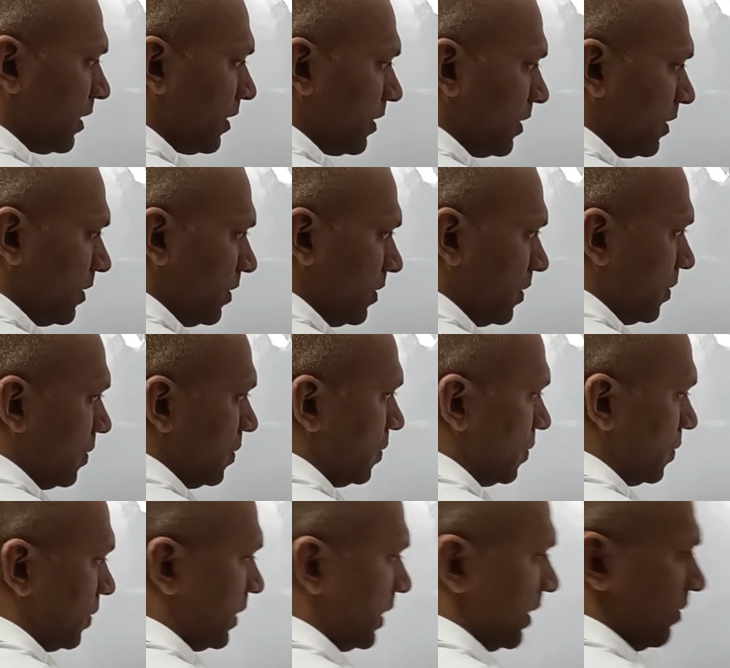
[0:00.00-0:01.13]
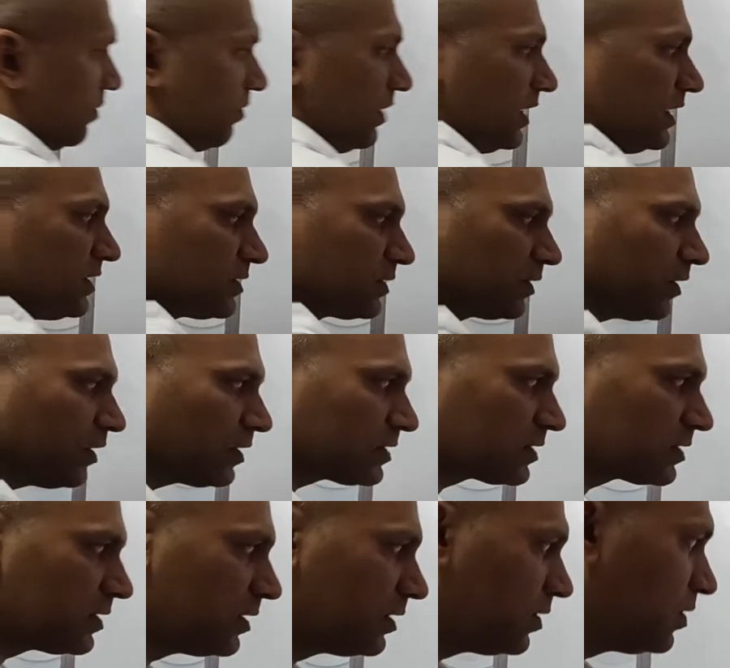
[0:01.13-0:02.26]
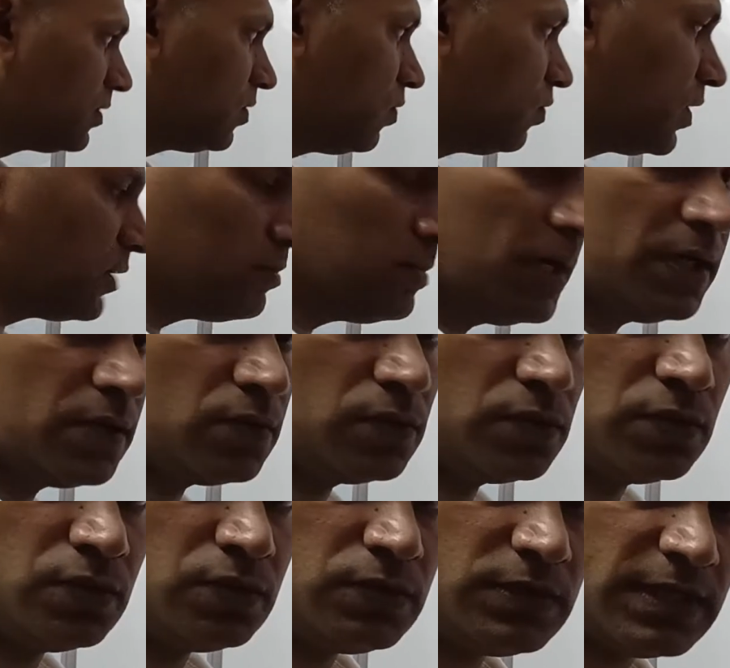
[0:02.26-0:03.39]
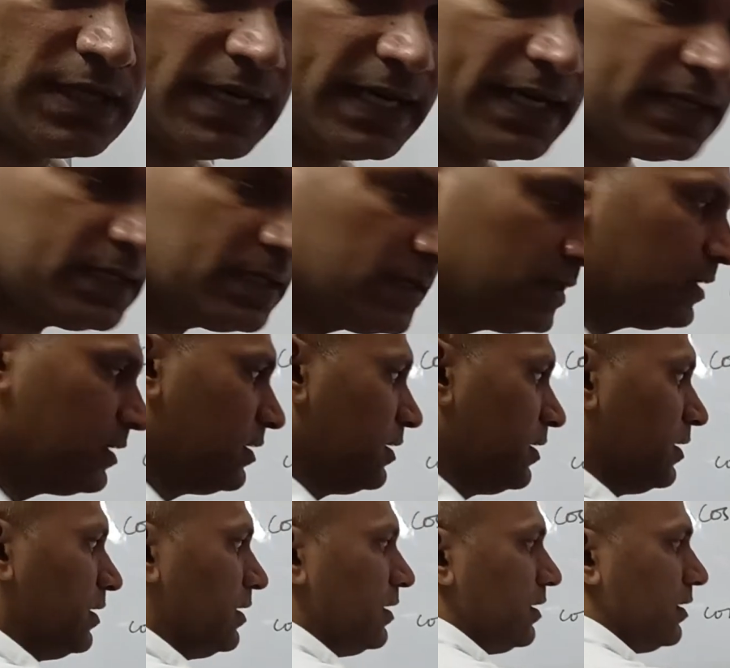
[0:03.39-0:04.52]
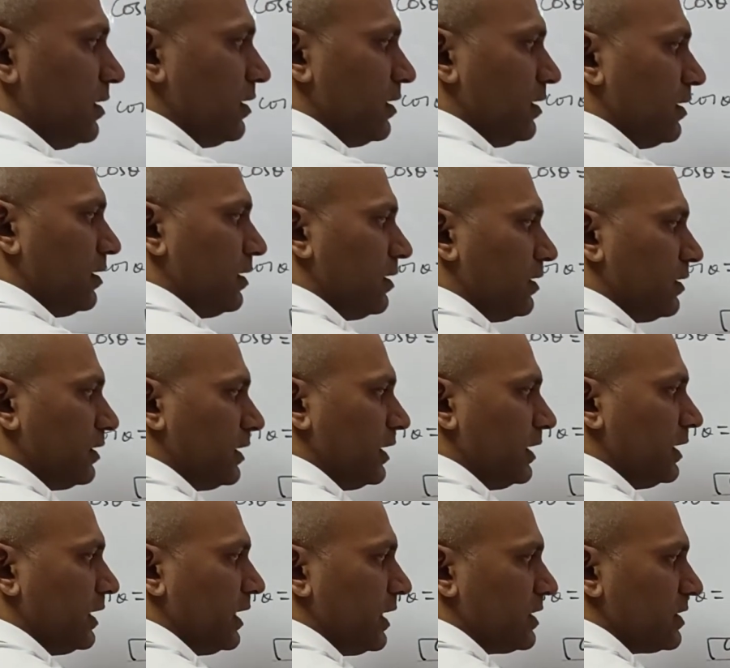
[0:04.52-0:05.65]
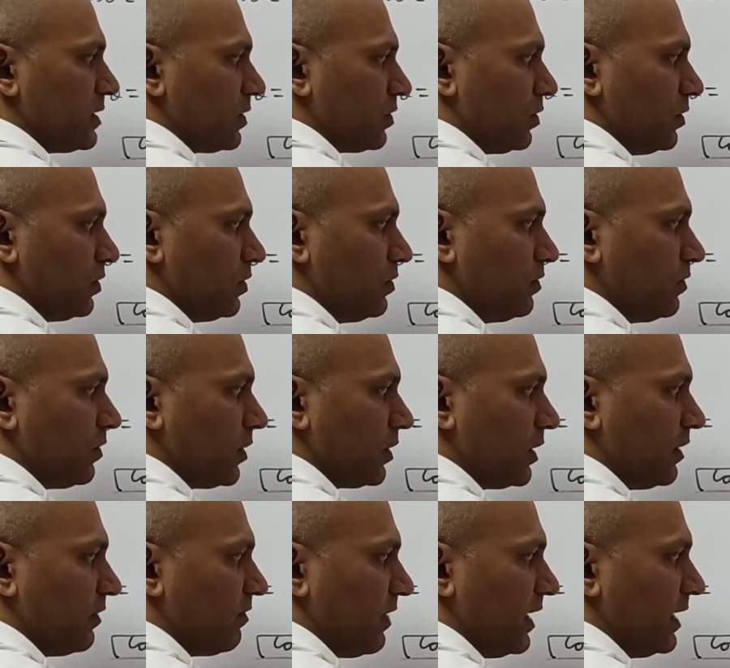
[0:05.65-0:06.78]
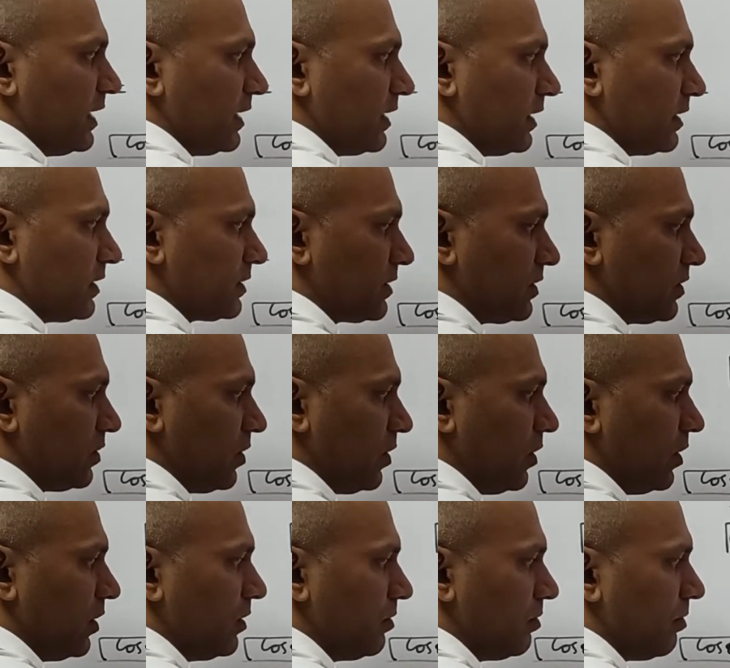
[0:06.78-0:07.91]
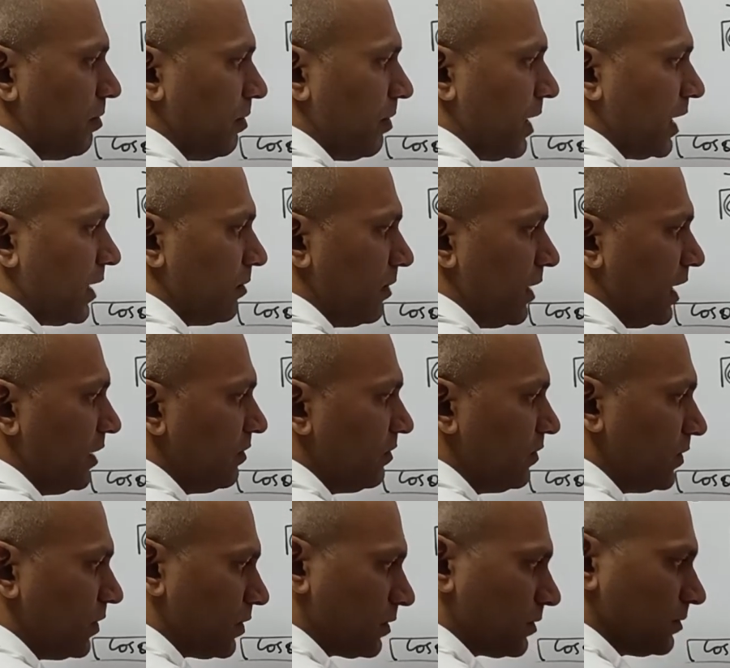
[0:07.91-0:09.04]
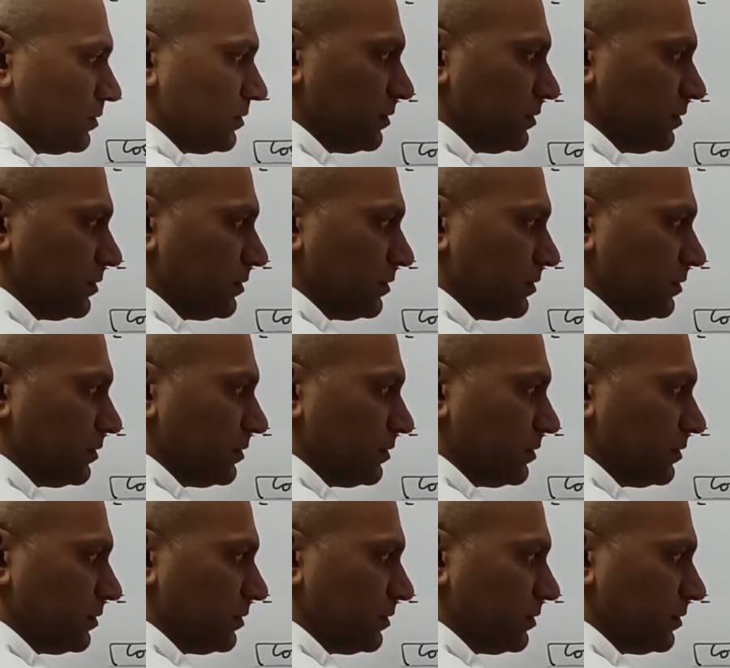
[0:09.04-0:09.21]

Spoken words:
2. Okay. When is cos 1 by root 2? At theta is equal to 45 degrees or pi by 4.